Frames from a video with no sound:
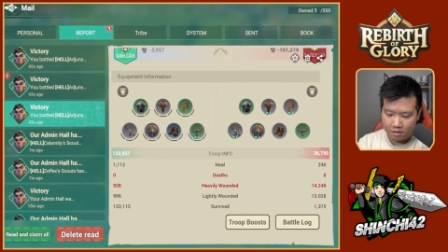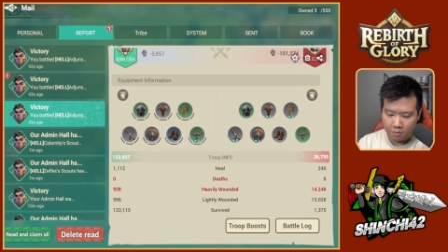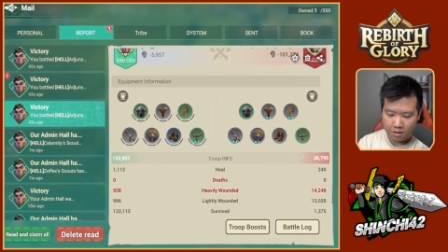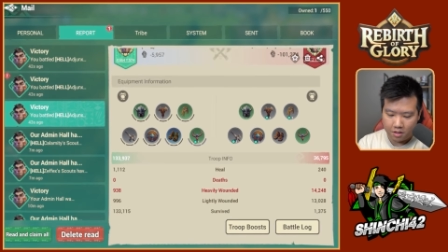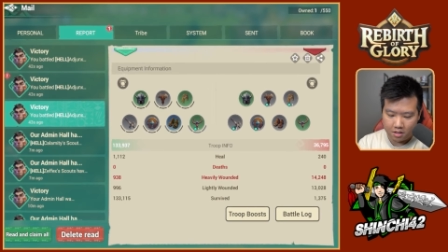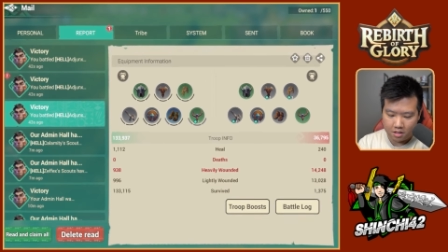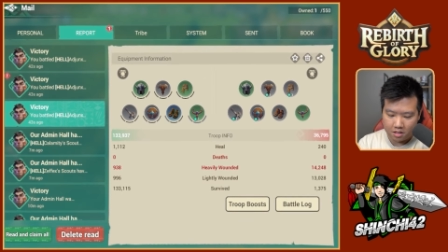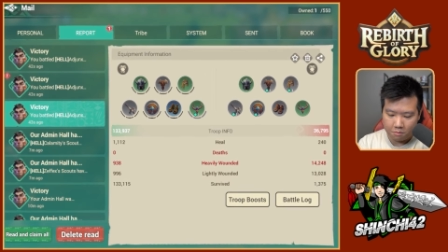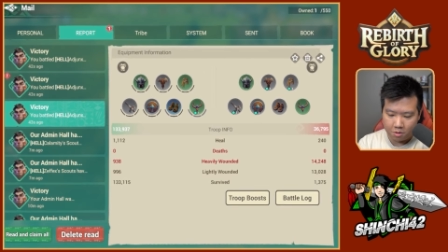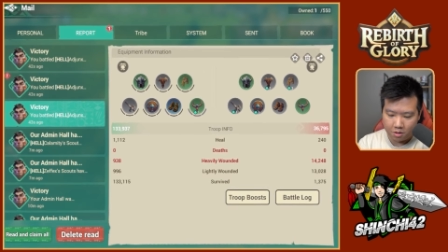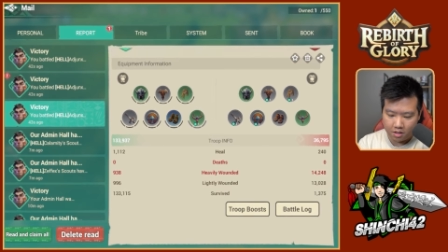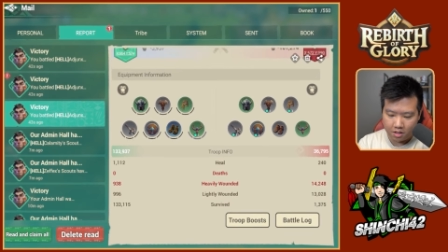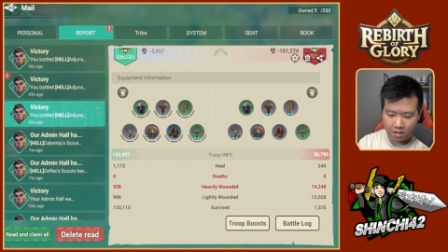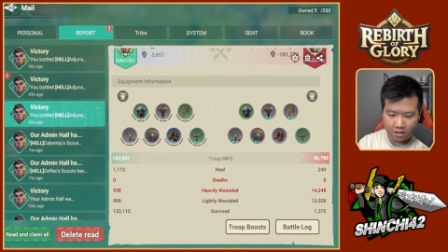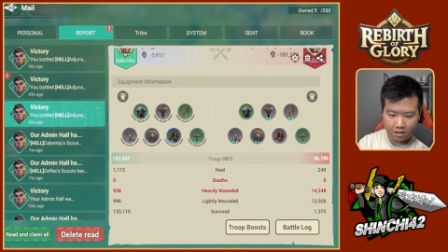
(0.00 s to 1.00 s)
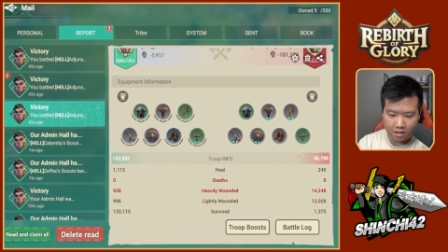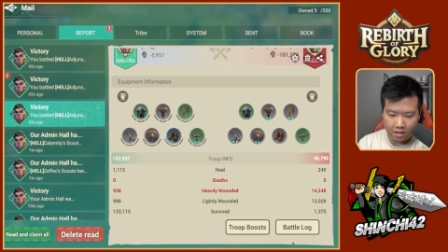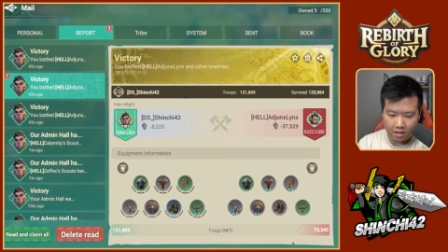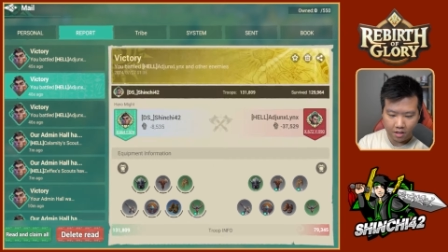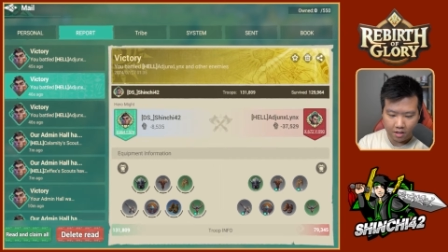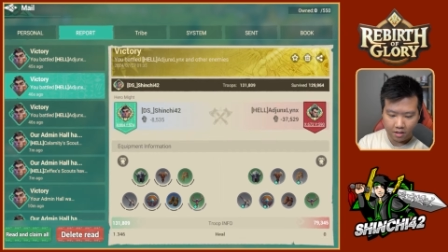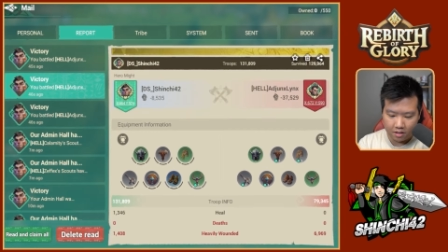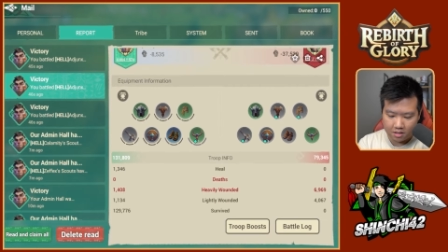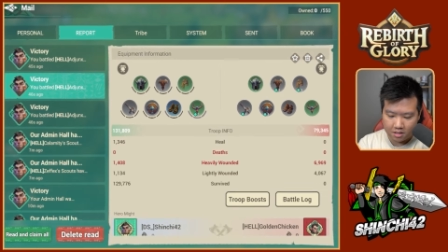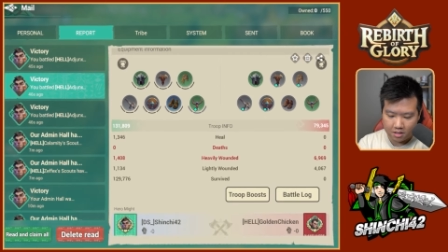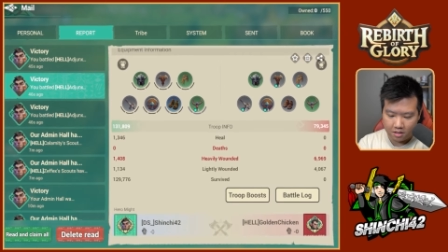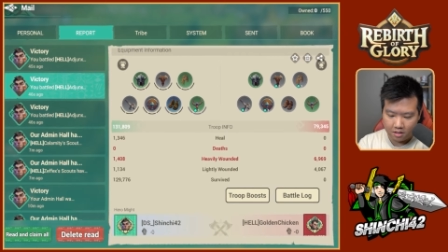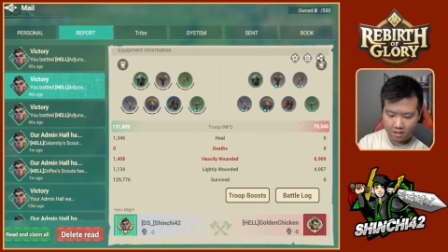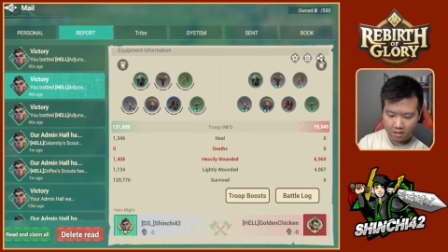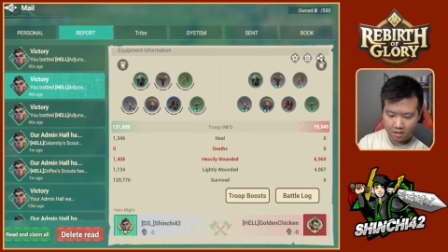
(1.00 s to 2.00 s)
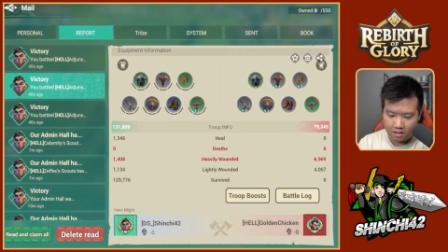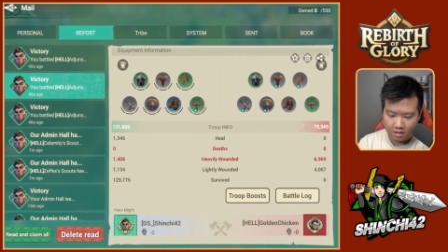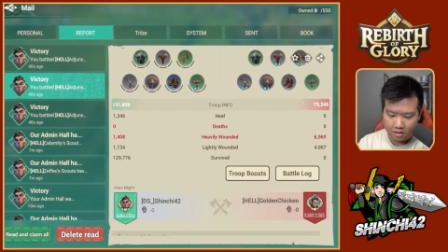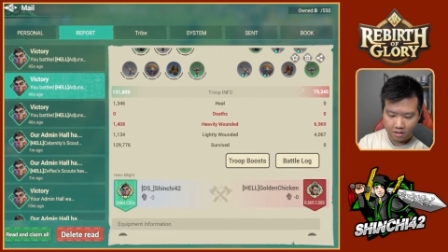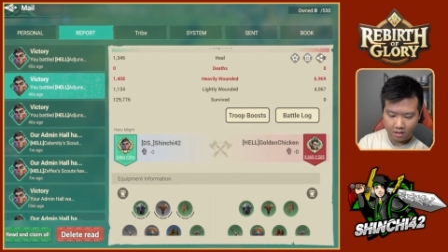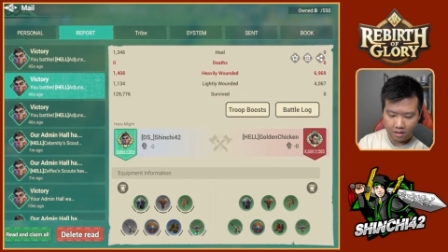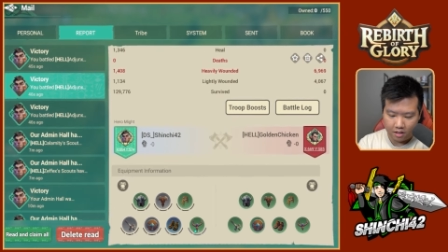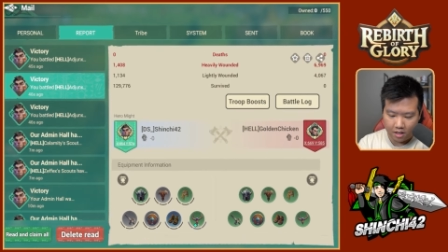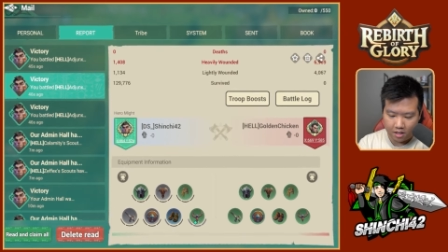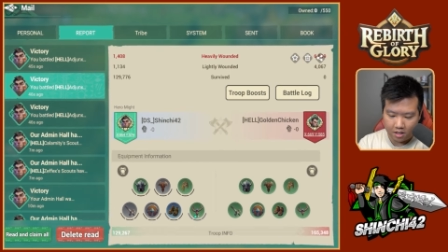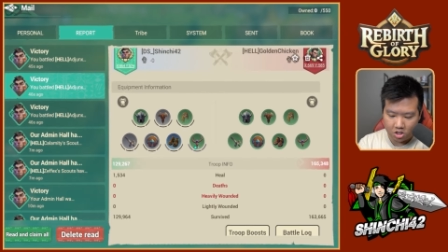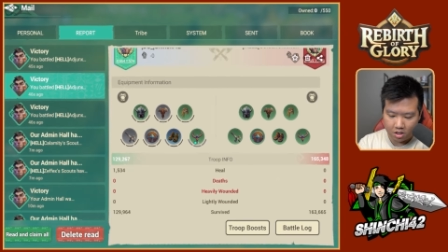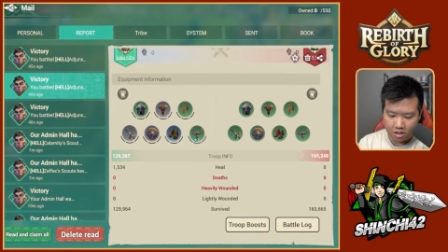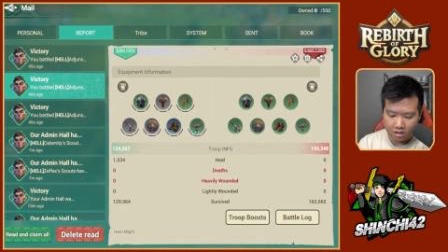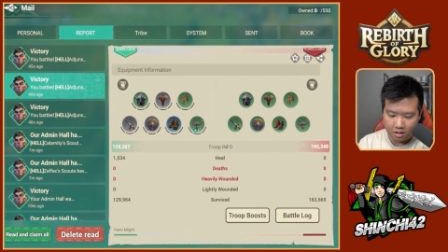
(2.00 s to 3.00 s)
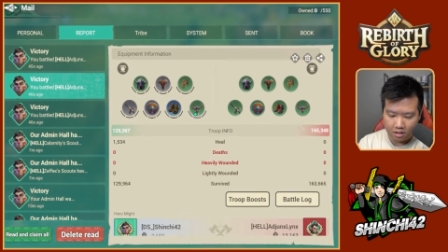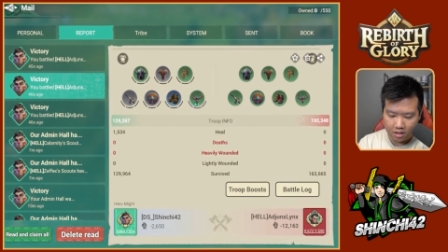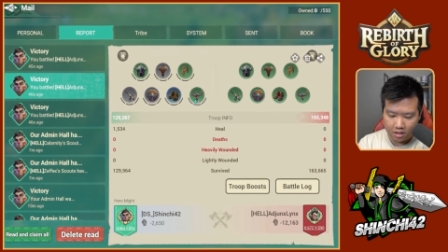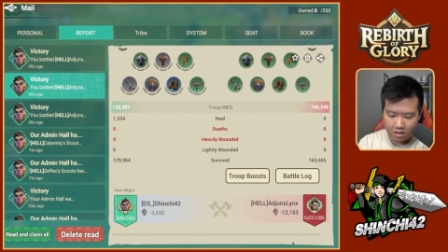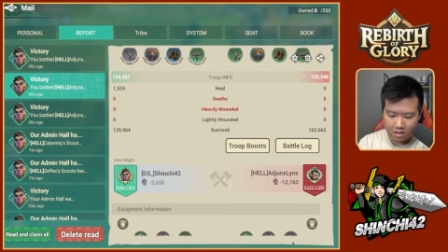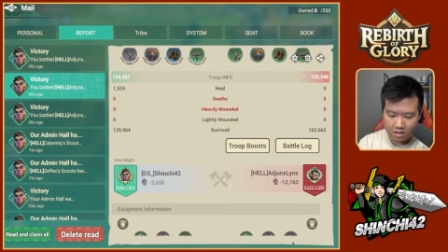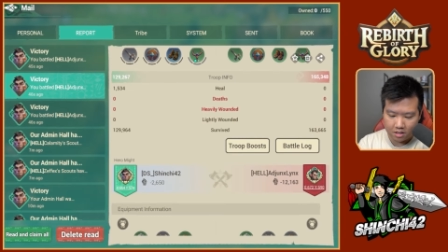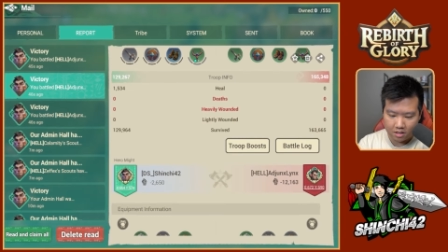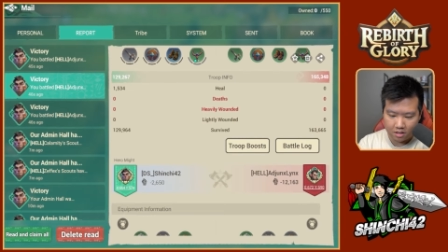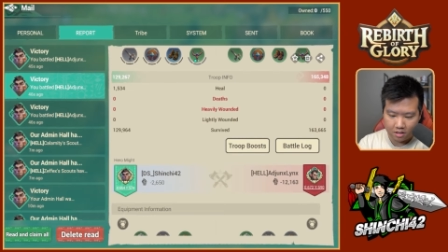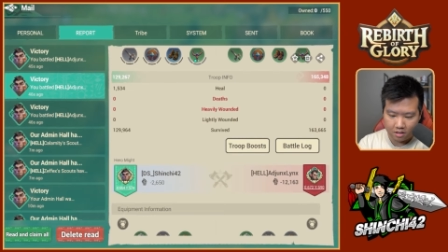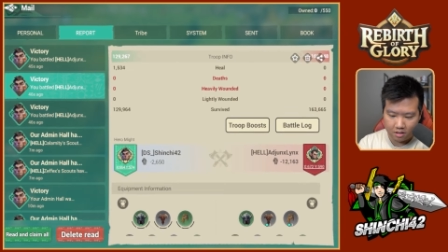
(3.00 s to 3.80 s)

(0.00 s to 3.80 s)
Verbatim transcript: We did some really good kills. Adjunct lunks.